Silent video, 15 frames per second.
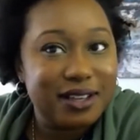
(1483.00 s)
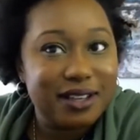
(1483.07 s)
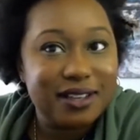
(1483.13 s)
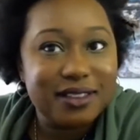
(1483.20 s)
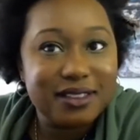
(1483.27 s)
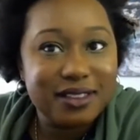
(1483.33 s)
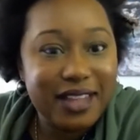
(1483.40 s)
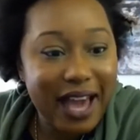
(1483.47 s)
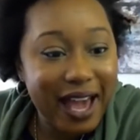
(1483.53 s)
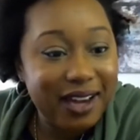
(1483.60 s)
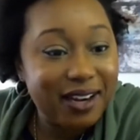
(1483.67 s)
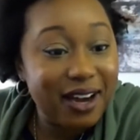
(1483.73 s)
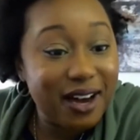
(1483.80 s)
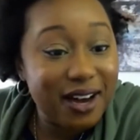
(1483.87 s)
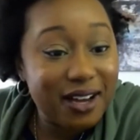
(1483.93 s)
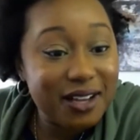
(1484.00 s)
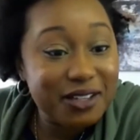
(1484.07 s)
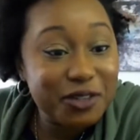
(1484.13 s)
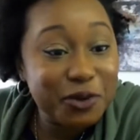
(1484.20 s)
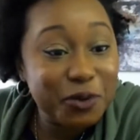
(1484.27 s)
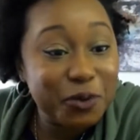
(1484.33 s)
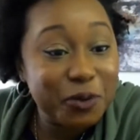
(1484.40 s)
That
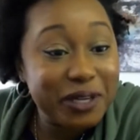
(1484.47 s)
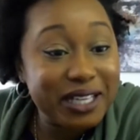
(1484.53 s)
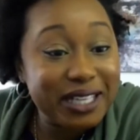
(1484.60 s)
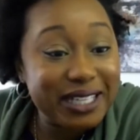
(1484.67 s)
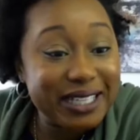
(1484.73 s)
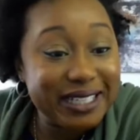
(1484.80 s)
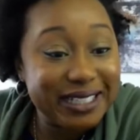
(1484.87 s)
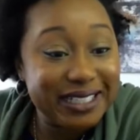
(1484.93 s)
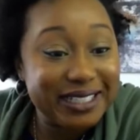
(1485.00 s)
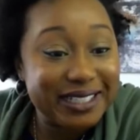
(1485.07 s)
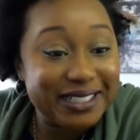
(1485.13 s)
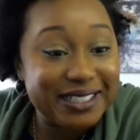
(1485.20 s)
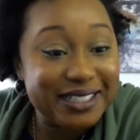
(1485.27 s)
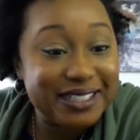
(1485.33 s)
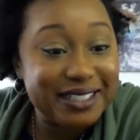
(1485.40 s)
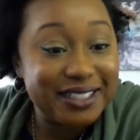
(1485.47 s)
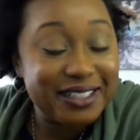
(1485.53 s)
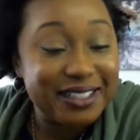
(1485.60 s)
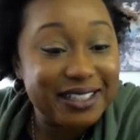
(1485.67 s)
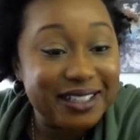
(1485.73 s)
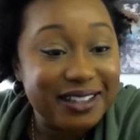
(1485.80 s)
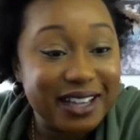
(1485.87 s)
unwillingness
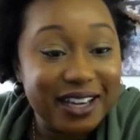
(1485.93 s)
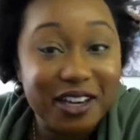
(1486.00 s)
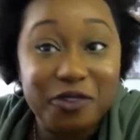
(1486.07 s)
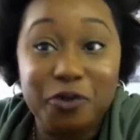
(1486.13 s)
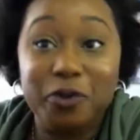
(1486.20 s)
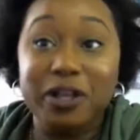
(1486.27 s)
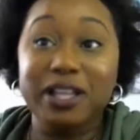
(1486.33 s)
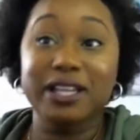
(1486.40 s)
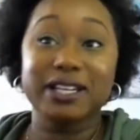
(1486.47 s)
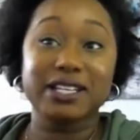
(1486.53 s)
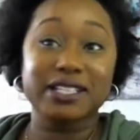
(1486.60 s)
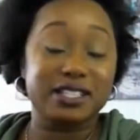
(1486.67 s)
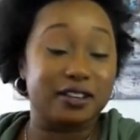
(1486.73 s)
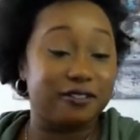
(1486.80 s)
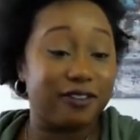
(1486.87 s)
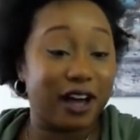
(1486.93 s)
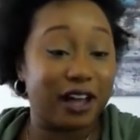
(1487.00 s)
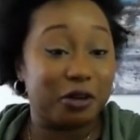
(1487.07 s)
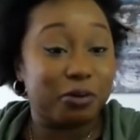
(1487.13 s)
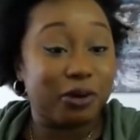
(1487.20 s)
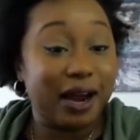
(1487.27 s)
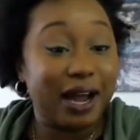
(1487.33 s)
that unwillingness to
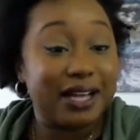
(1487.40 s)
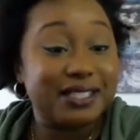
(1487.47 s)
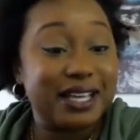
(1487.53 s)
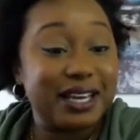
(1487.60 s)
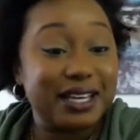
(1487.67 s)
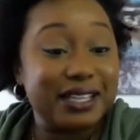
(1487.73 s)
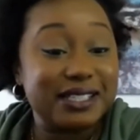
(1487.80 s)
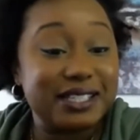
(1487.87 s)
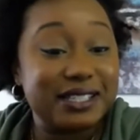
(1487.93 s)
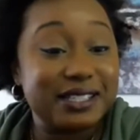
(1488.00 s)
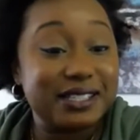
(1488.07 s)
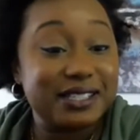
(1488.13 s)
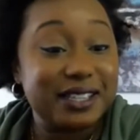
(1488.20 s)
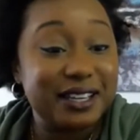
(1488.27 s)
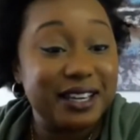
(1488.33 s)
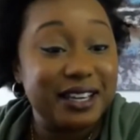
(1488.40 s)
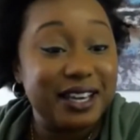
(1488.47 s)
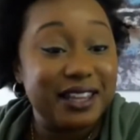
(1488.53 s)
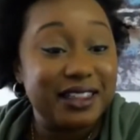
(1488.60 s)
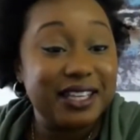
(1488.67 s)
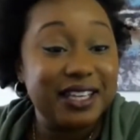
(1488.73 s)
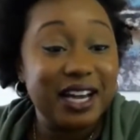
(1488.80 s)
follow processes,
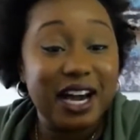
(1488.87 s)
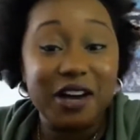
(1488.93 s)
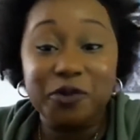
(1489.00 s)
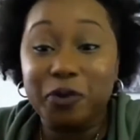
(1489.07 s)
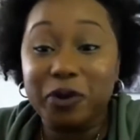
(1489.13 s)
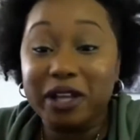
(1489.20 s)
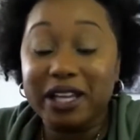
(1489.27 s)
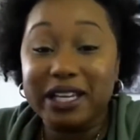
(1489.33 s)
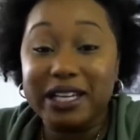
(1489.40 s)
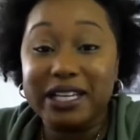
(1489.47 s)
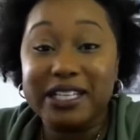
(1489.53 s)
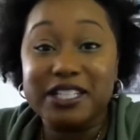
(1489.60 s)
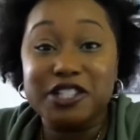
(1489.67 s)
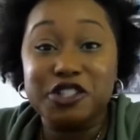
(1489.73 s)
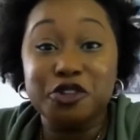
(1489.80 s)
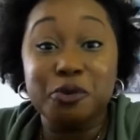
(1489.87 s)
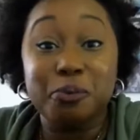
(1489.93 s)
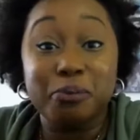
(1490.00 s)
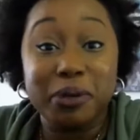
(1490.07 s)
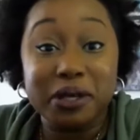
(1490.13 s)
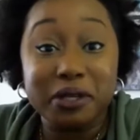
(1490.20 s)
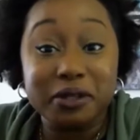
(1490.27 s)
the unwillingness to
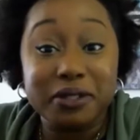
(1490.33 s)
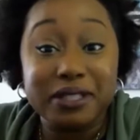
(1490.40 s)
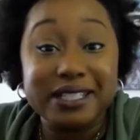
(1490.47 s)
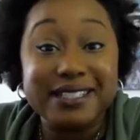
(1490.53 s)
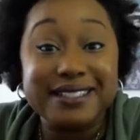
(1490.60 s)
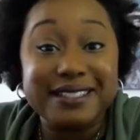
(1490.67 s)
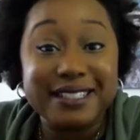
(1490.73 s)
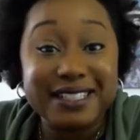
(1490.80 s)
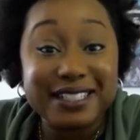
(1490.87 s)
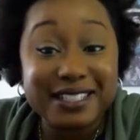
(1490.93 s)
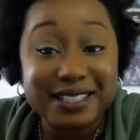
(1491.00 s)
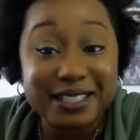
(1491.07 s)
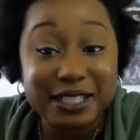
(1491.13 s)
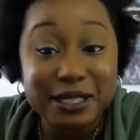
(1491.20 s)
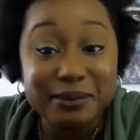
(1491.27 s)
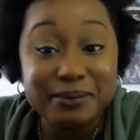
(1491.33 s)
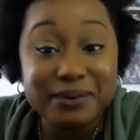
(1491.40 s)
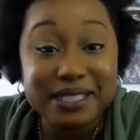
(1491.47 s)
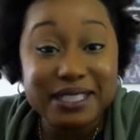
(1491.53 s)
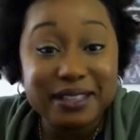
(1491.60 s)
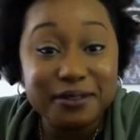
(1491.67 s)
build systems,